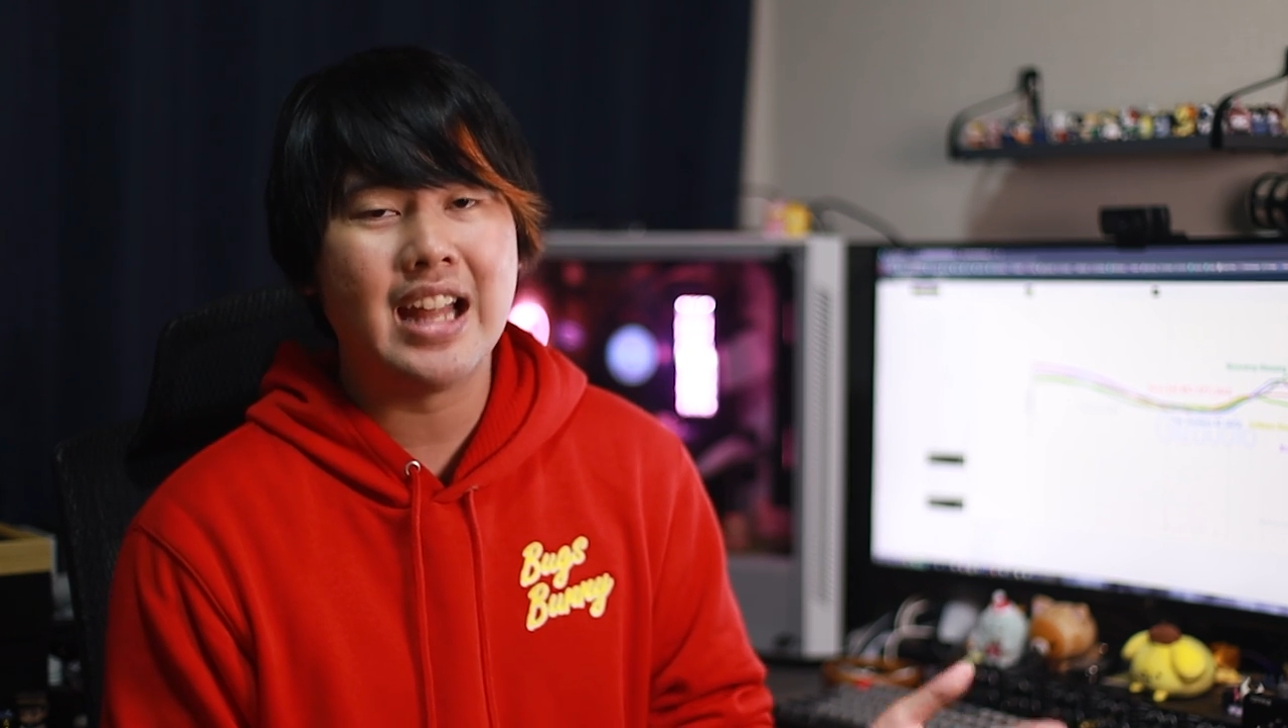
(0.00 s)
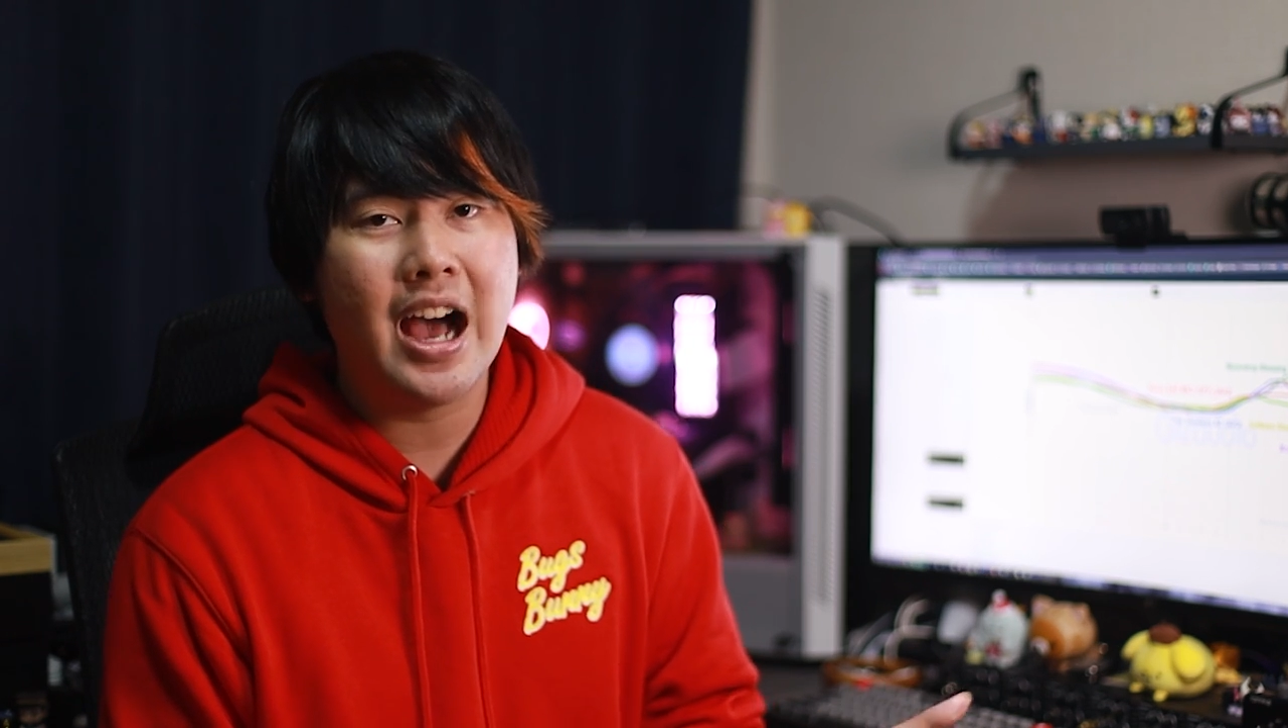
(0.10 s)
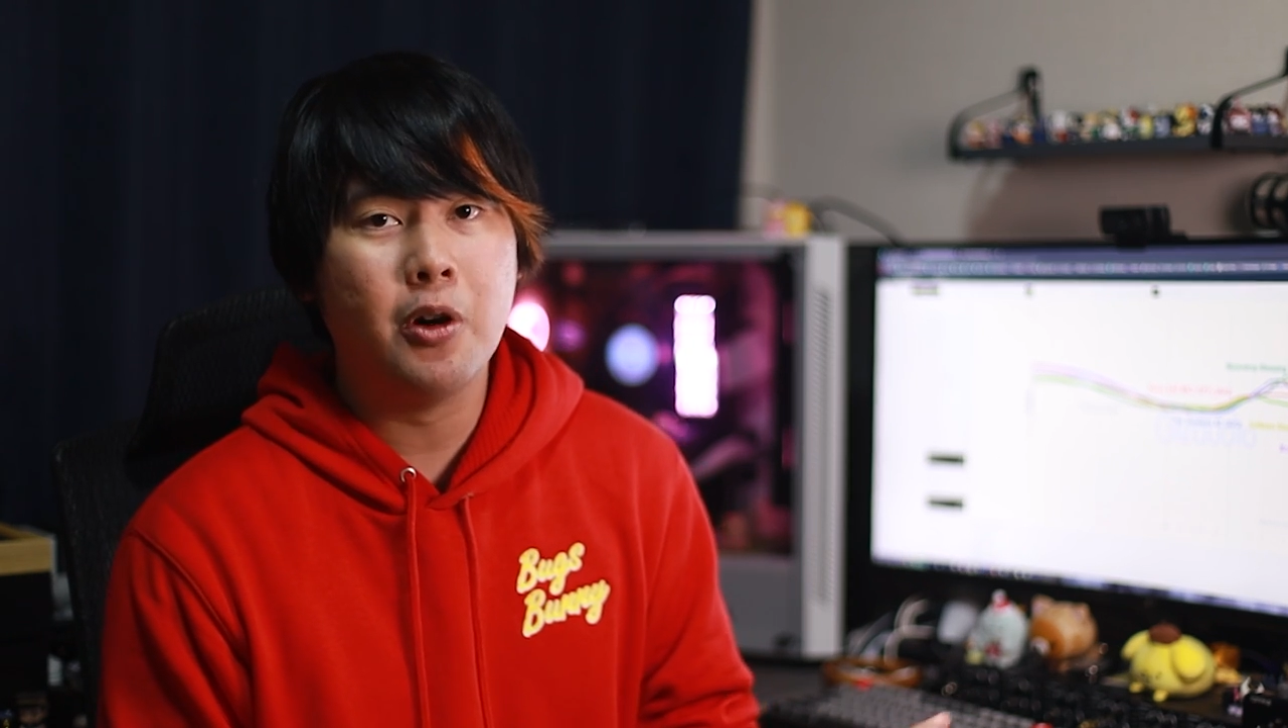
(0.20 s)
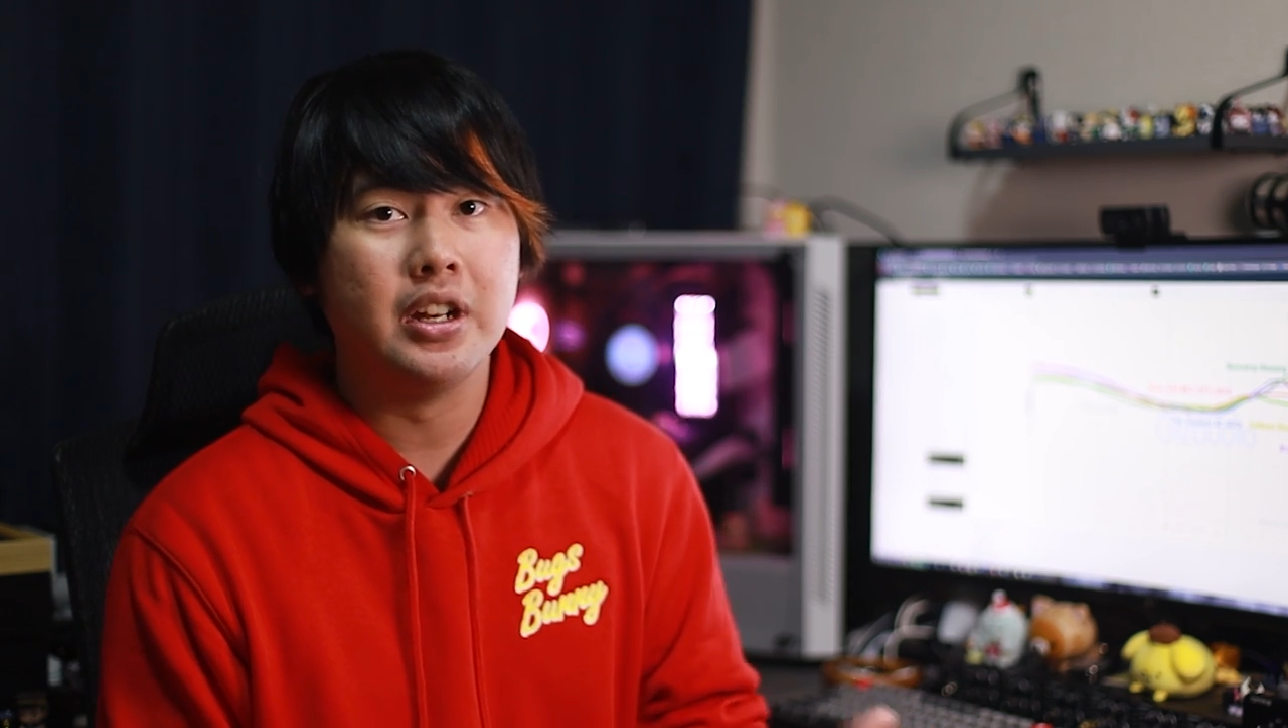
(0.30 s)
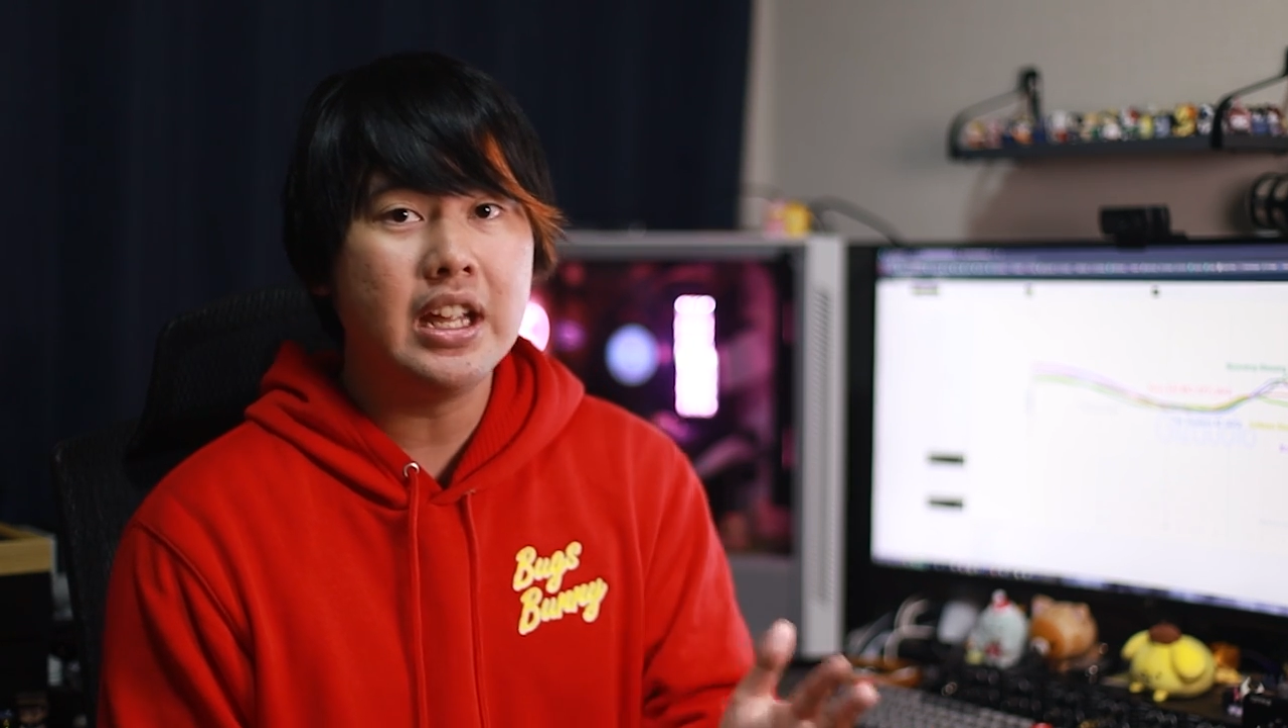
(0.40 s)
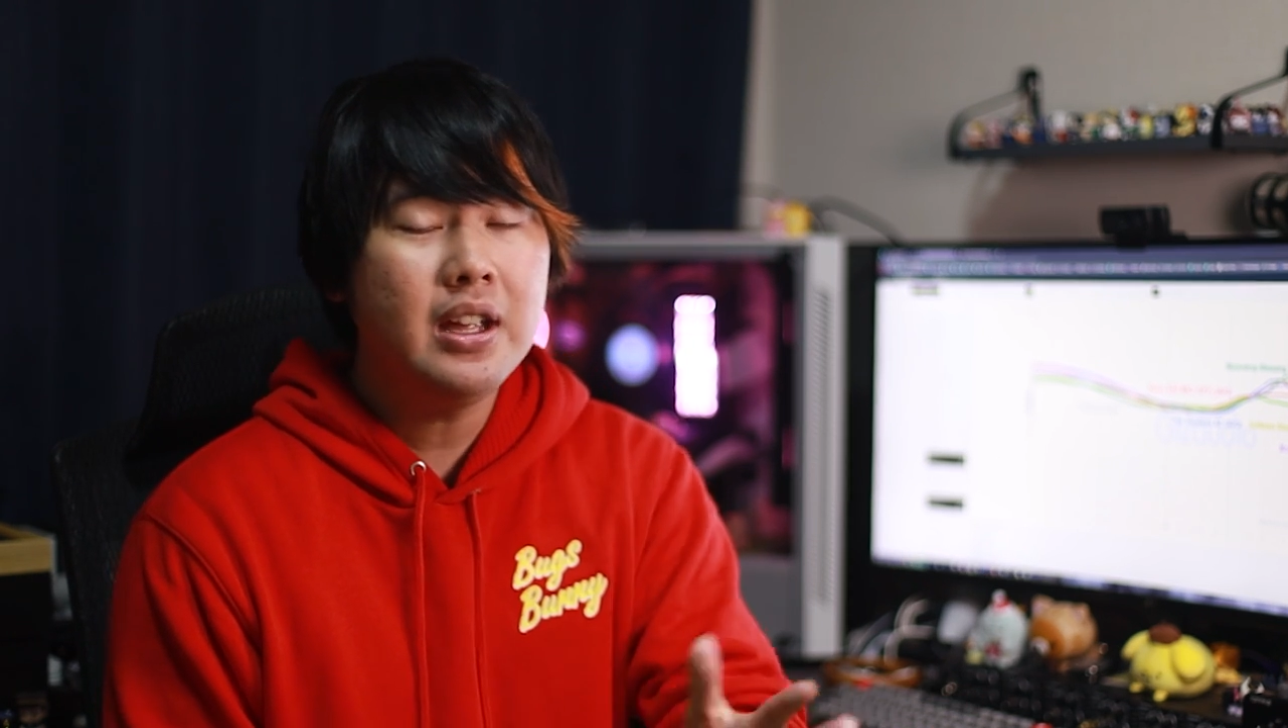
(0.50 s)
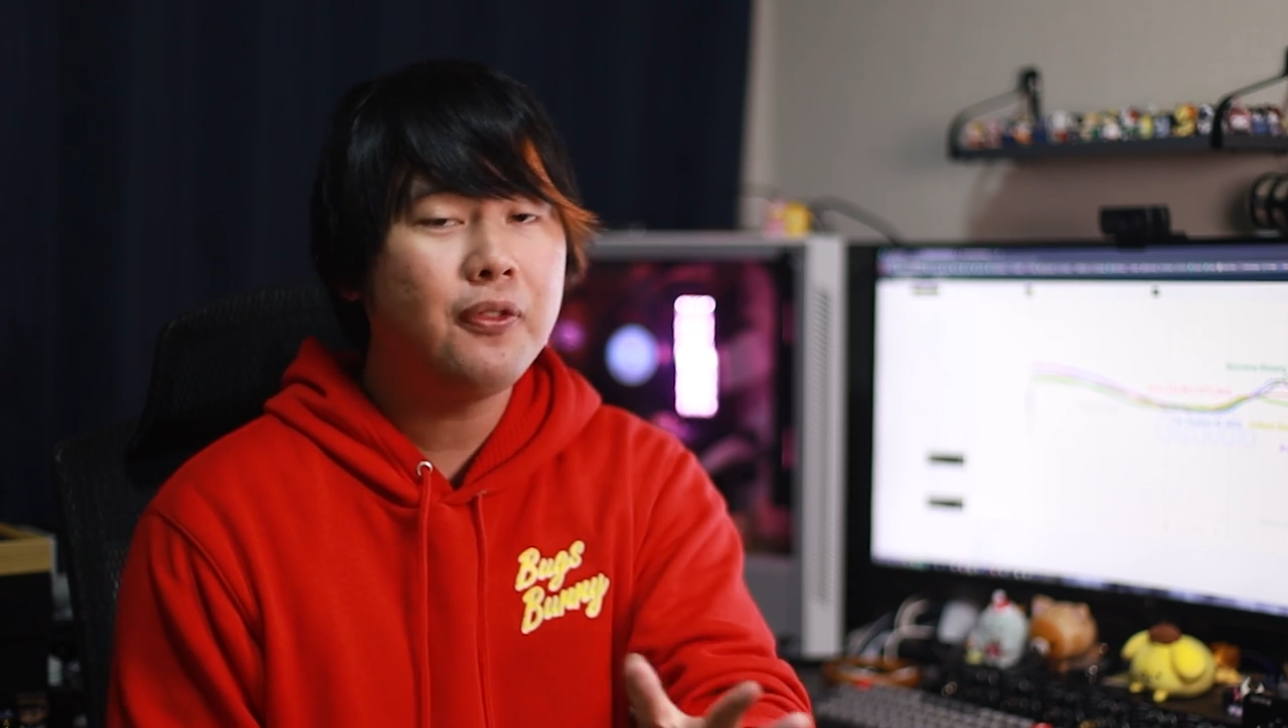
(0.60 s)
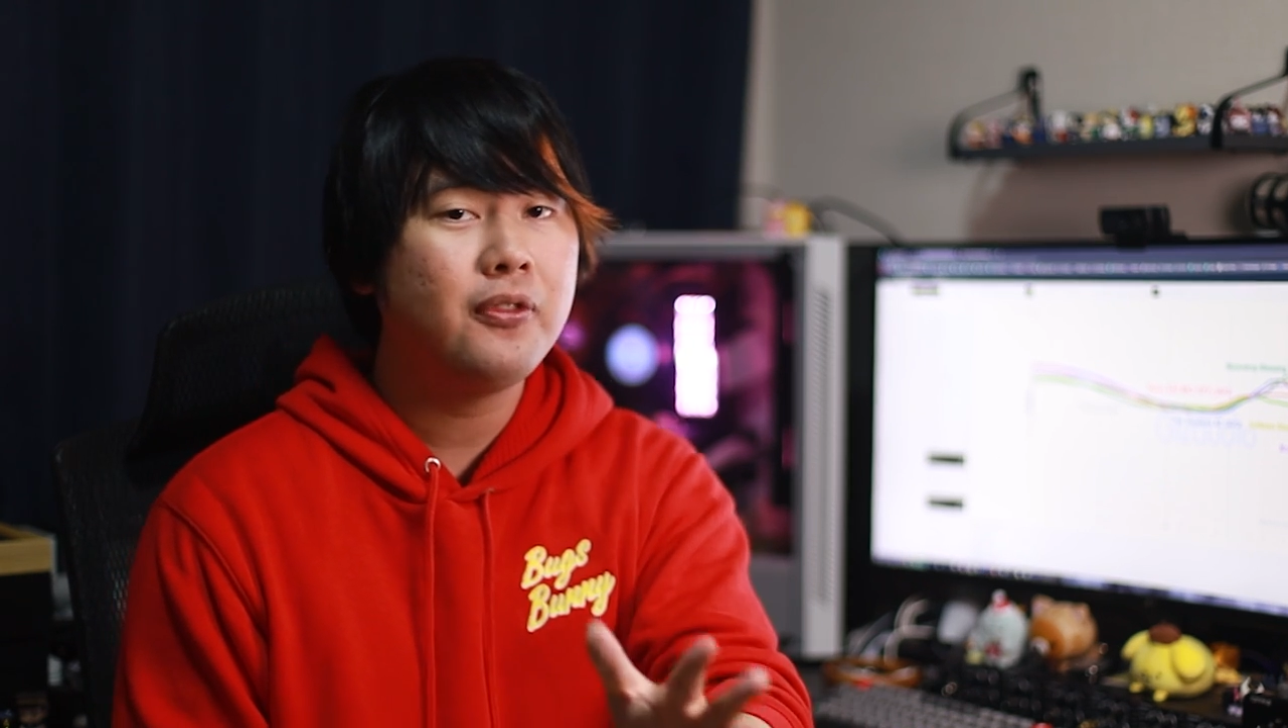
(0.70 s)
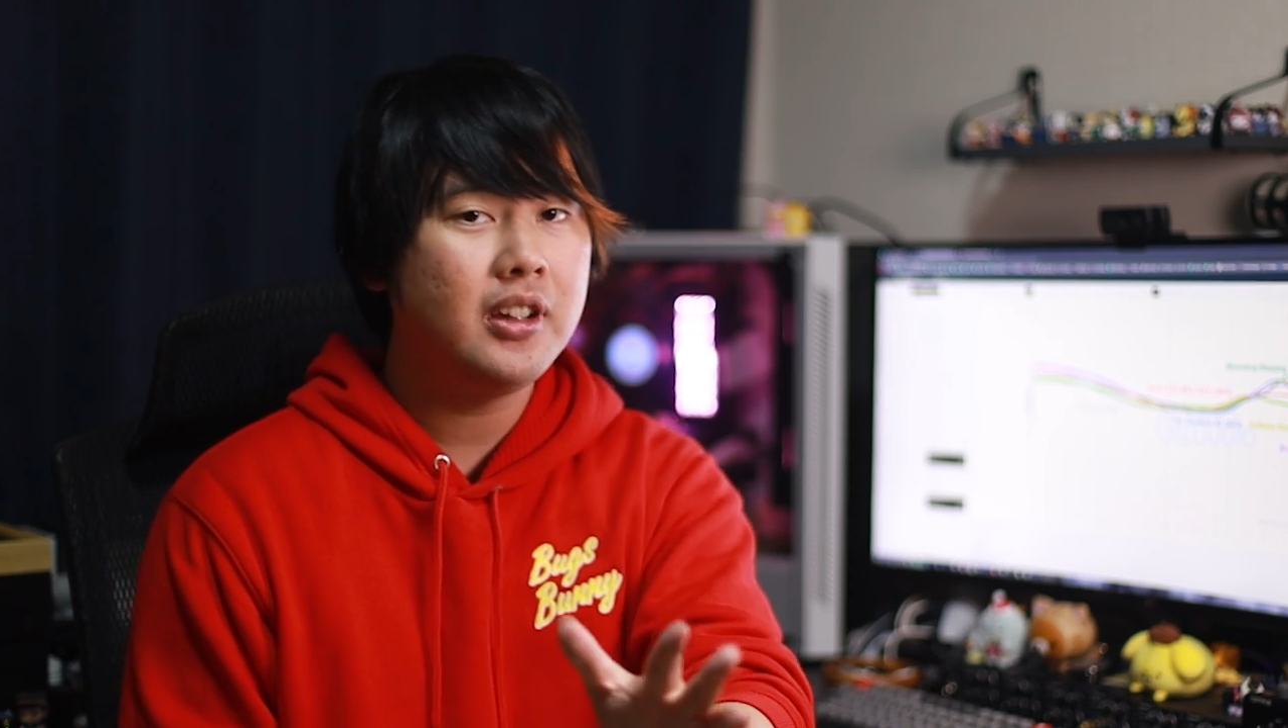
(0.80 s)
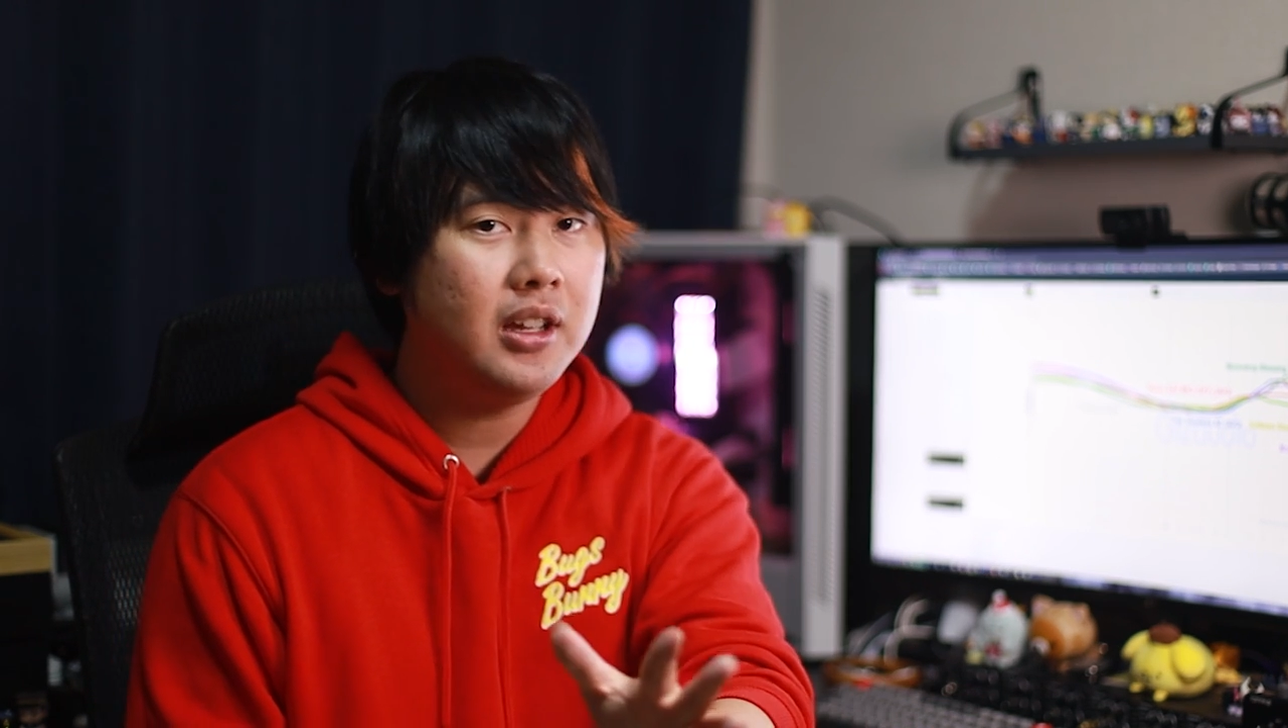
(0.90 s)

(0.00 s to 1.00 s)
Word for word: down if